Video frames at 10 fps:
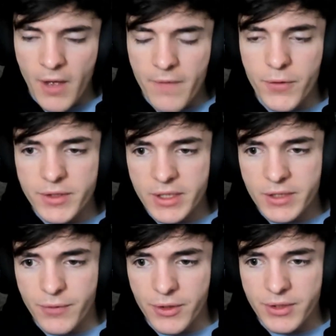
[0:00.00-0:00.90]
First
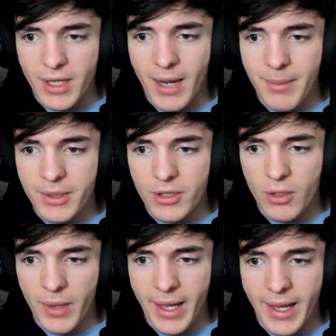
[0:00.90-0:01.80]
things first, I'm going to
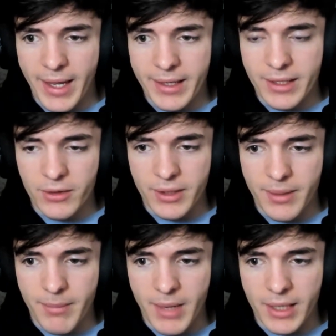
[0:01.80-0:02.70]
go ahead and look
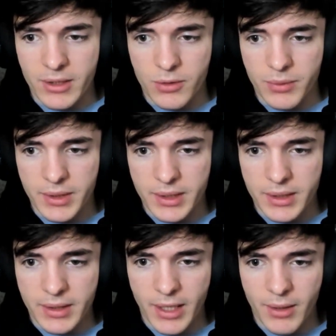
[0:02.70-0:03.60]
at my
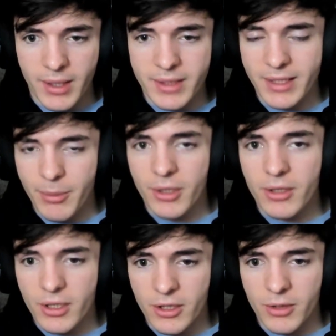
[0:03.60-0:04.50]
liquidity. Now, I said we're going to
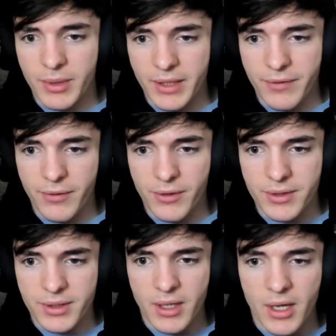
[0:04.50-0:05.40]
look at liquidity
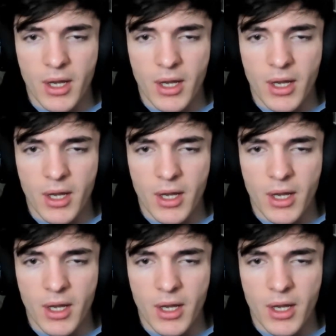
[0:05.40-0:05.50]
first.